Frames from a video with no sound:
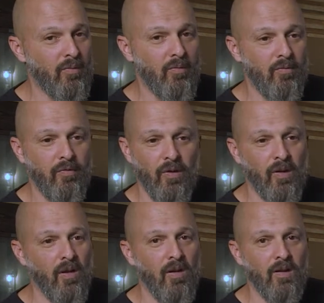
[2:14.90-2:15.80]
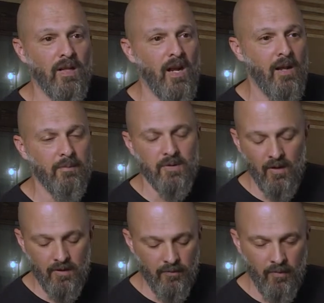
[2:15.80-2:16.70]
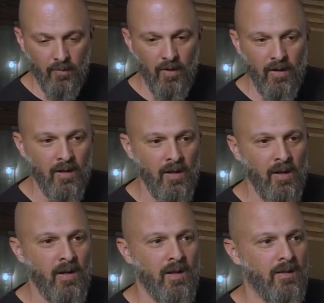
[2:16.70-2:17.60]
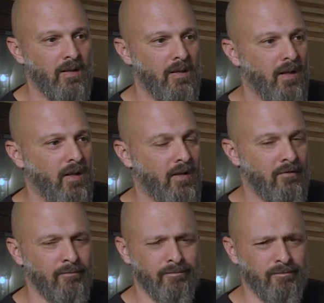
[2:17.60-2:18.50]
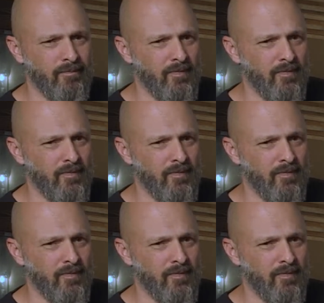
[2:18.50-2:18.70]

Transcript: for a long time, searched for one. I